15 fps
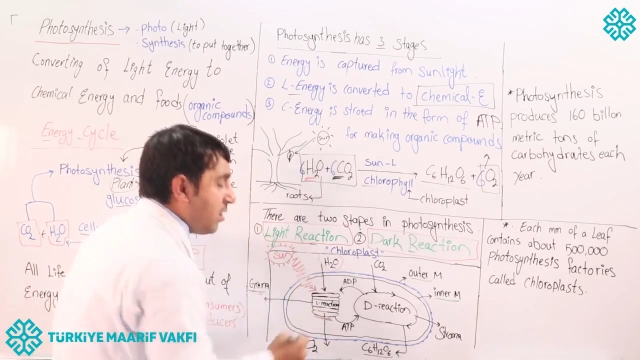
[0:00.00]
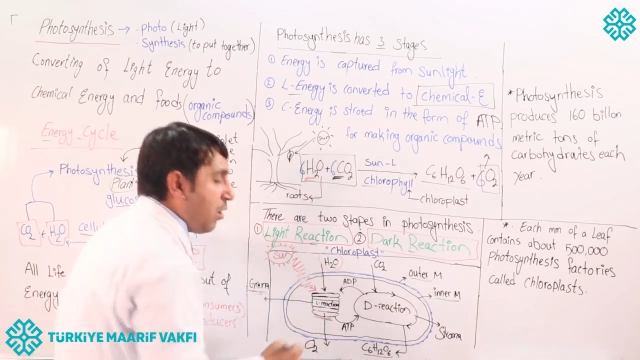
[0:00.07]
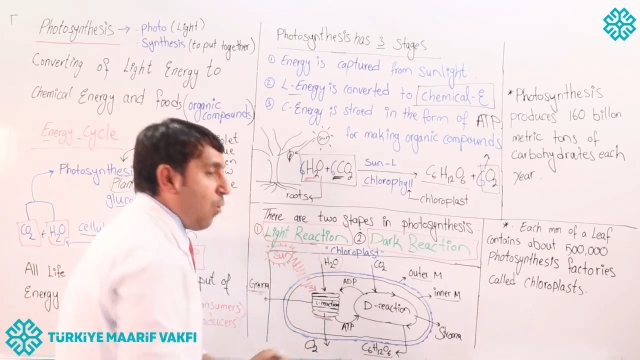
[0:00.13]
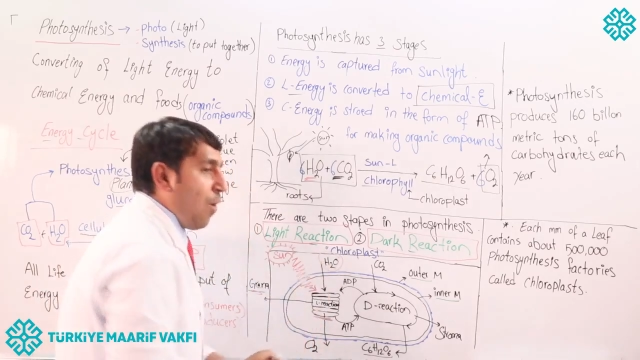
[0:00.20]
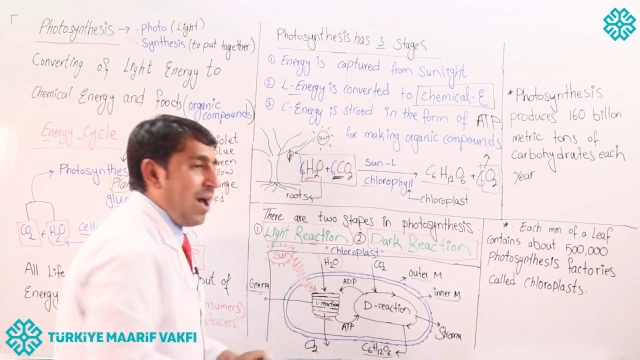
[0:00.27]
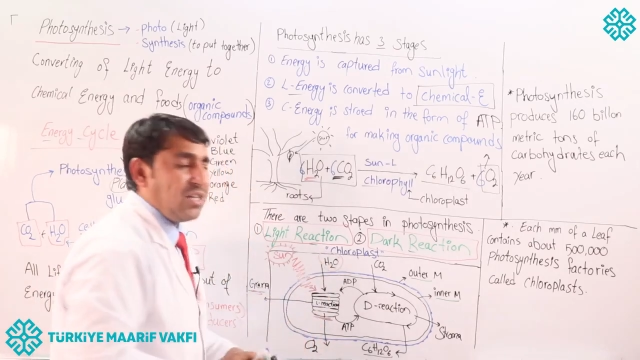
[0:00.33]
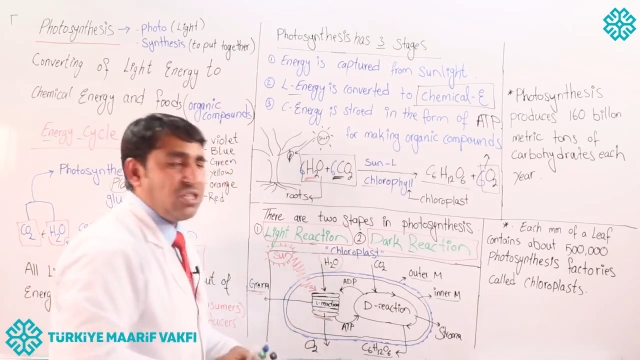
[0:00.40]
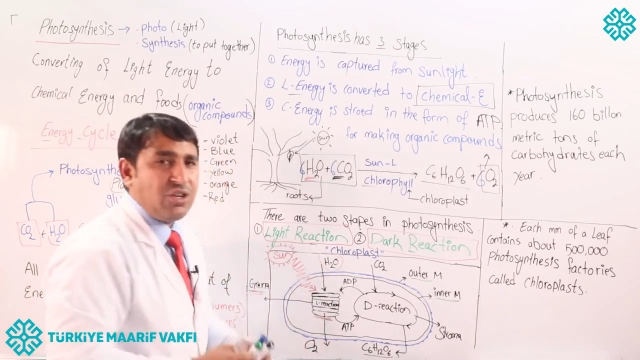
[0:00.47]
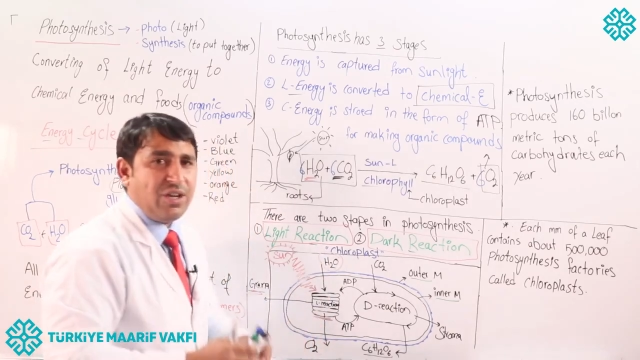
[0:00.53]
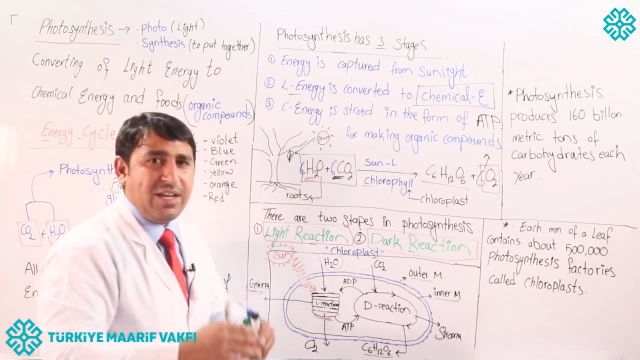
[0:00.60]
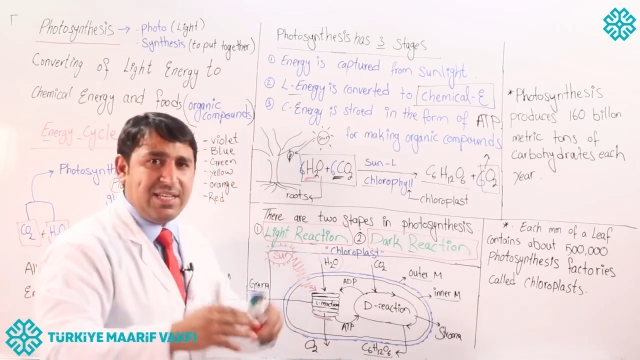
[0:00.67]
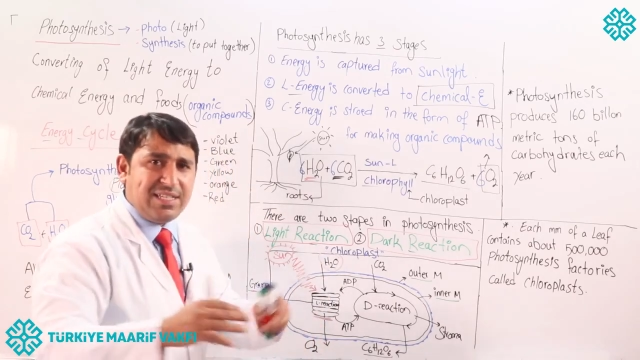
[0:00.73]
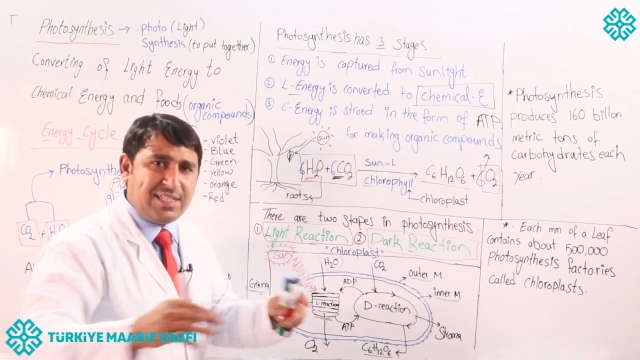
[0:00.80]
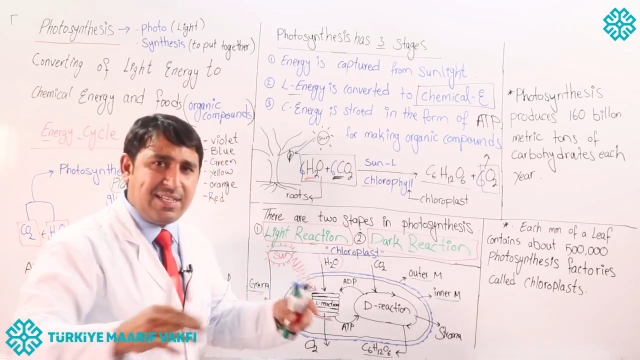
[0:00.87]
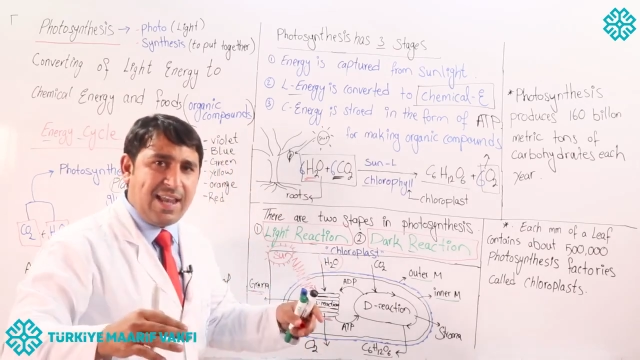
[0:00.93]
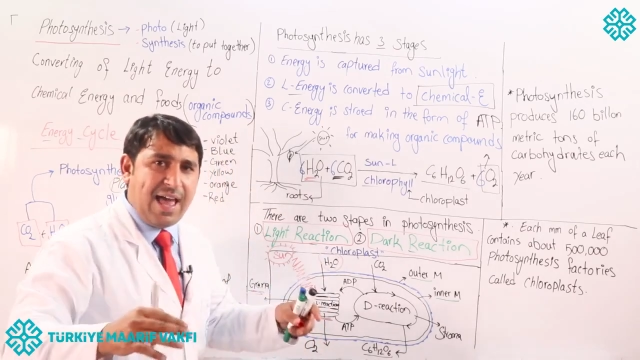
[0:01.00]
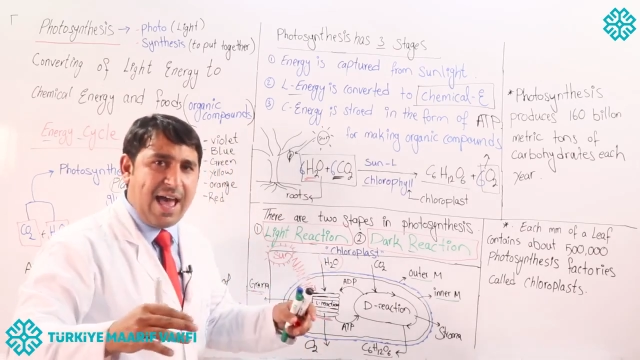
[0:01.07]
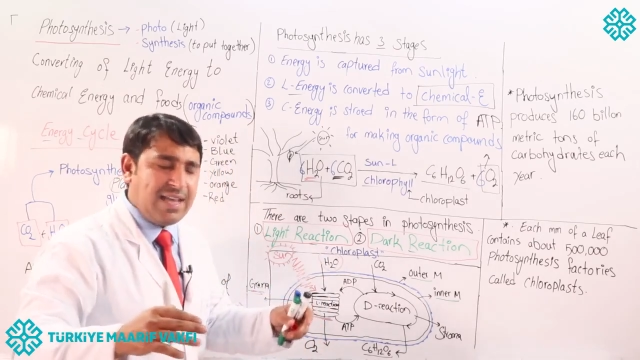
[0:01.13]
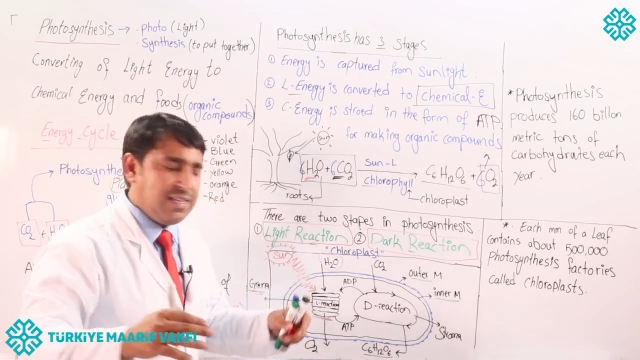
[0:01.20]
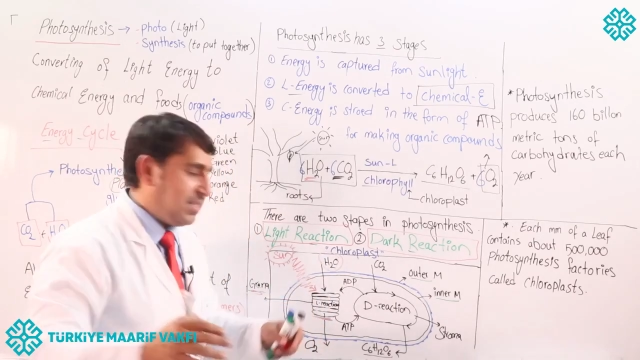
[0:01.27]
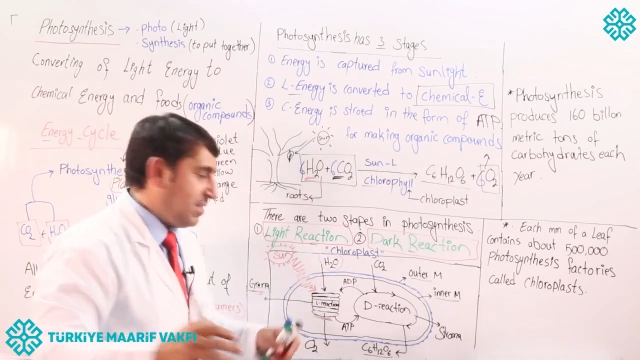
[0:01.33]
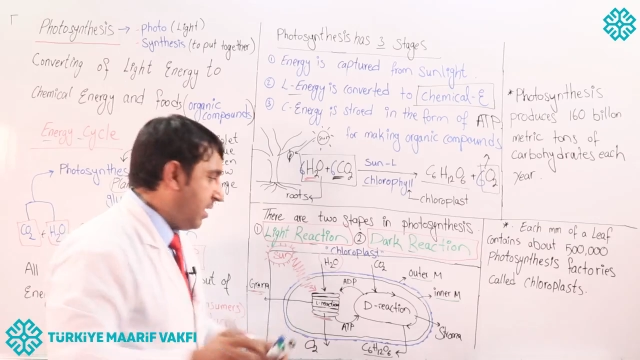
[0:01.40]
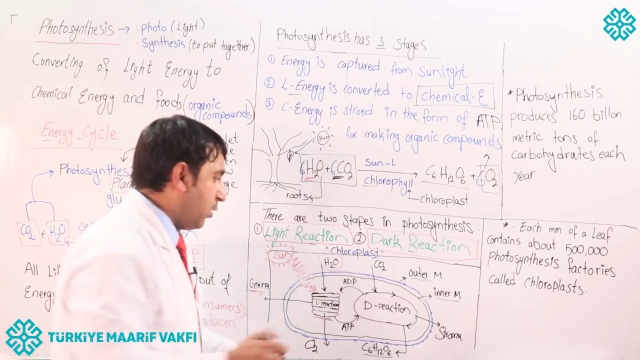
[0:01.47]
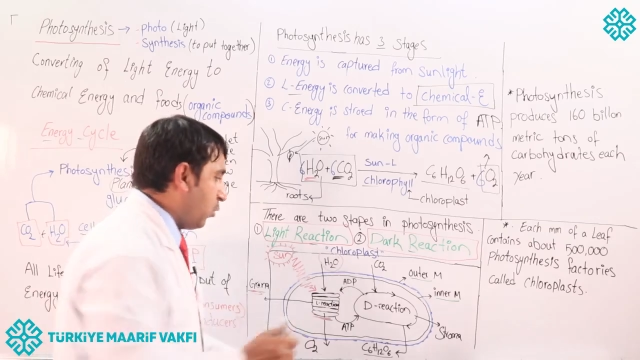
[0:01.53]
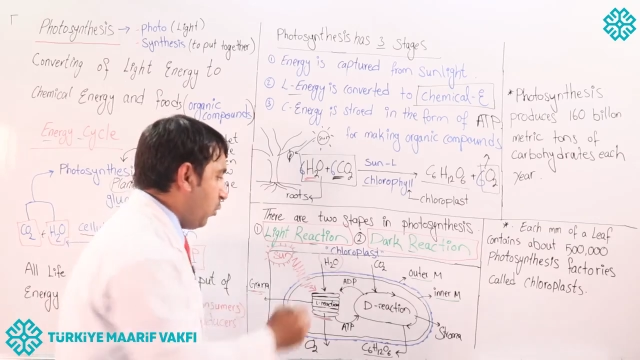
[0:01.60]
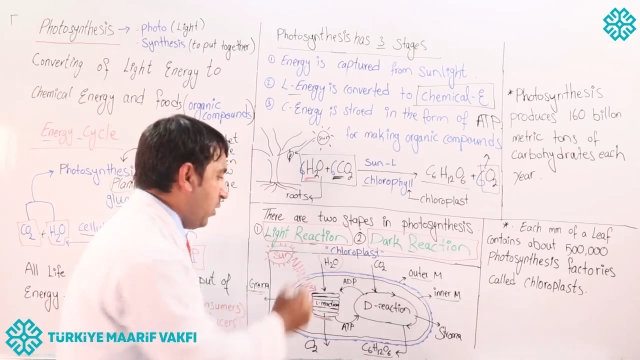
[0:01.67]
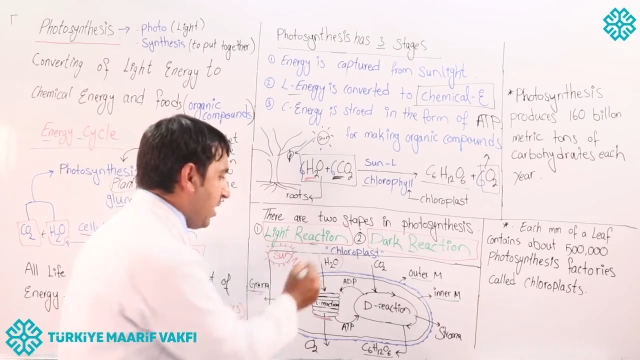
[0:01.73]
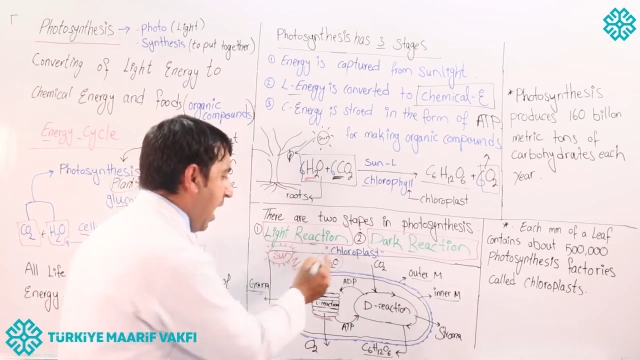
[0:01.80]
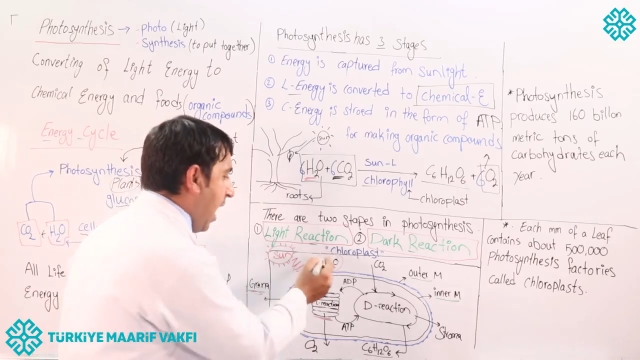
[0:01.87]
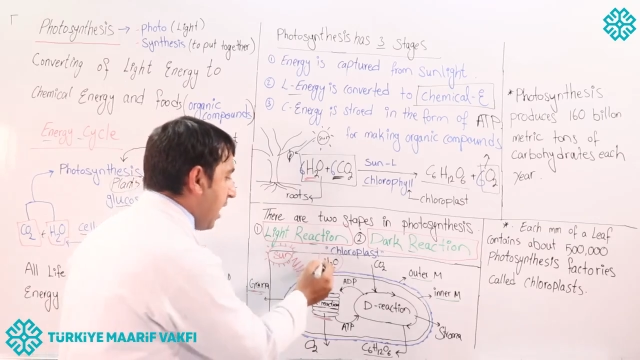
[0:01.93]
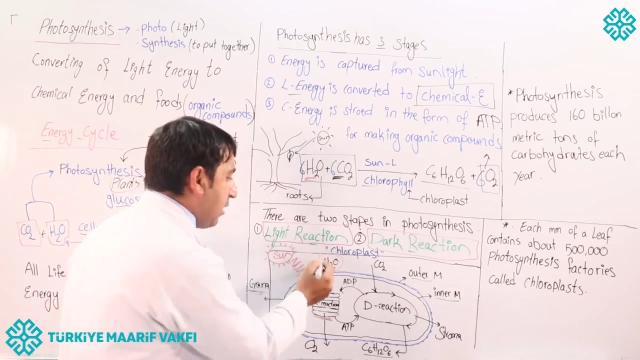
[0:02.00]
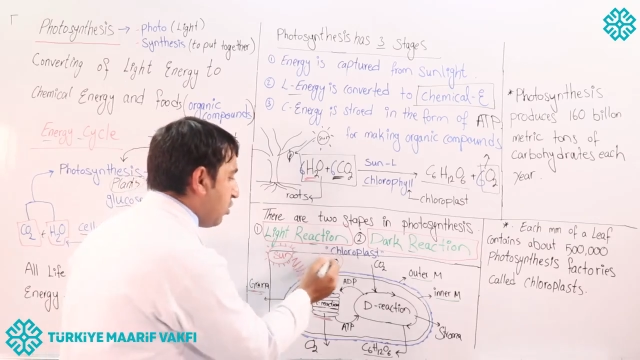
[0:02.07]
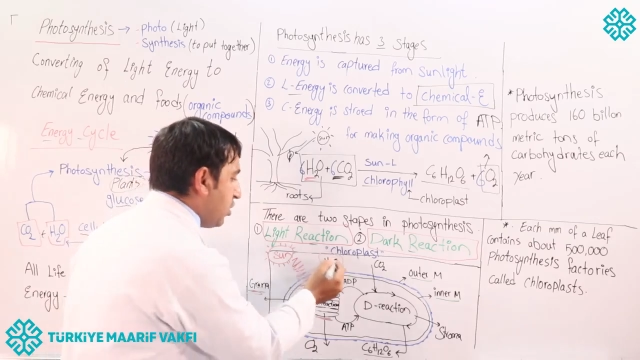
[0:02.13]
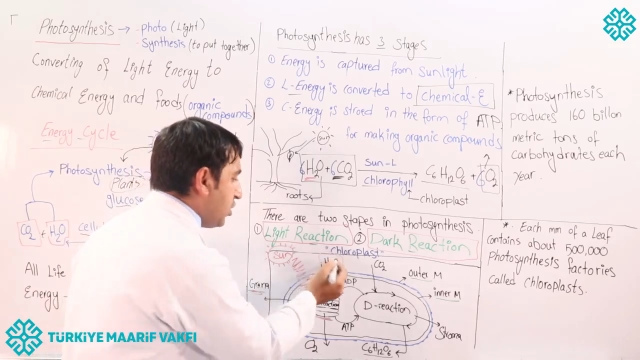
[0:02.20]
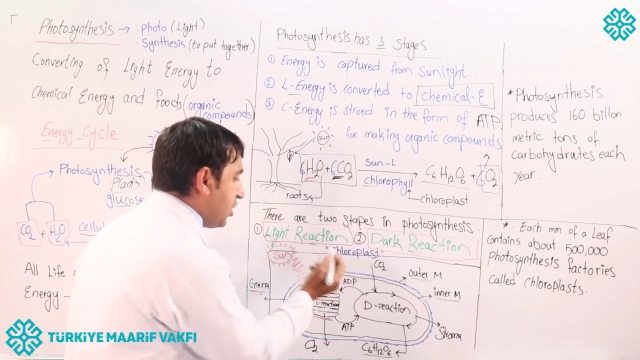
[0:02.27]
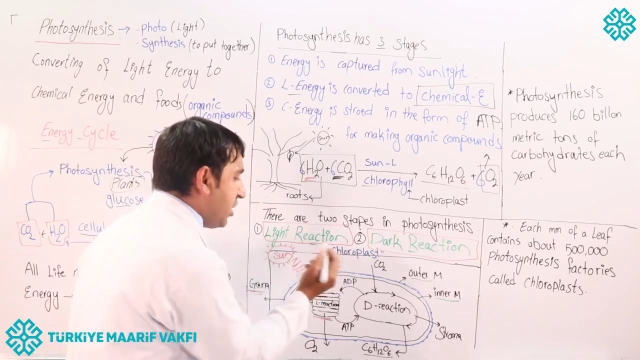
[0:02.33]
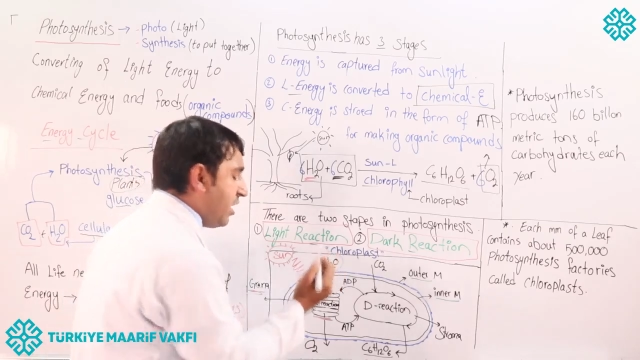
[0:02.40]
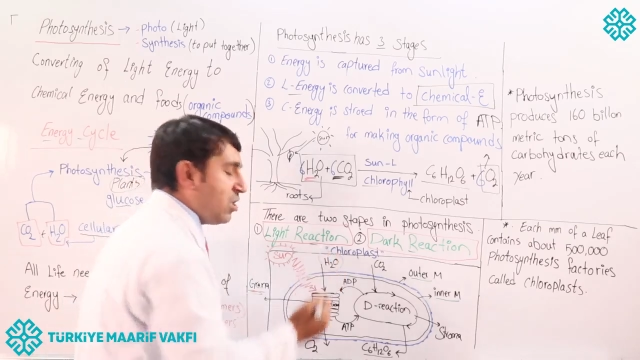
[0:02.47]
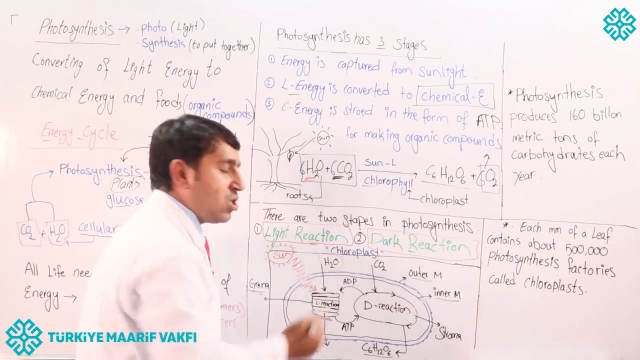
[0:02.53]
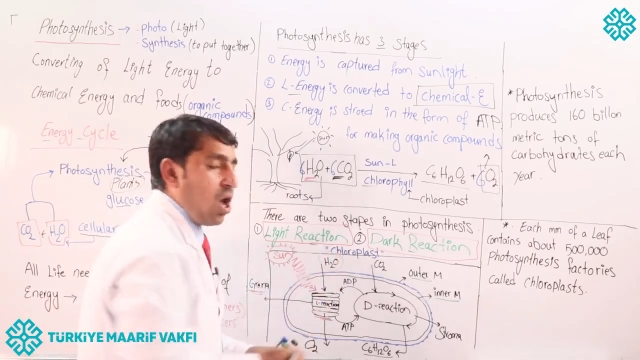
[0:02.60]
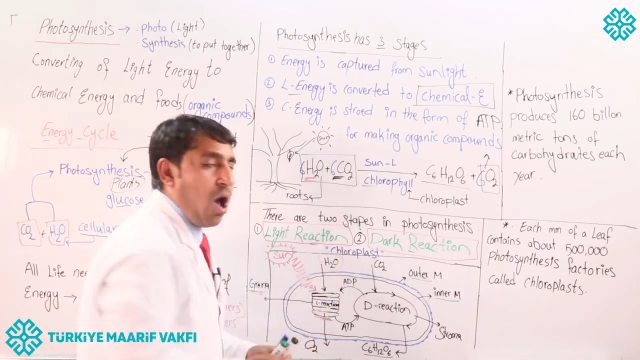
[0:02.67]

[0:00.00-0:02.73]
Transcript: The water is lysing with hydrogen and